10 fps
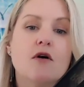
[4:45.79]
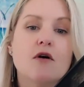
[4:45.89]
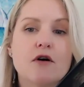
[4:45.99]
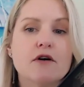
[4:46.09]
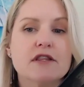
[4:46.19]

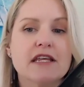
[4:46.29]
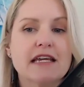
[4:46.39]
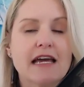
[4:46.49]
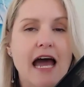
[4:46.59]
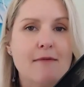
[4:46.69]
or
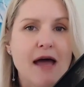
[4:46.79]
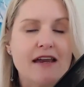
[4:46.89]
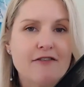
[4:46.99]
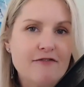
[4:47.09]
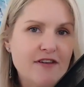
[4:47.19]
the
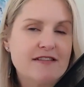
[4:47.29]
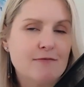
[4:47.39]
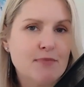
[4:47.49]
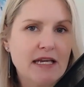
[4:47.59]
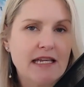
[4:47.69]
amount of
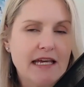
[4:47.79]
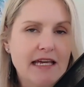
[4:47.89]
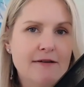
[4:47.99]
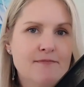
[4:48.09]
visibility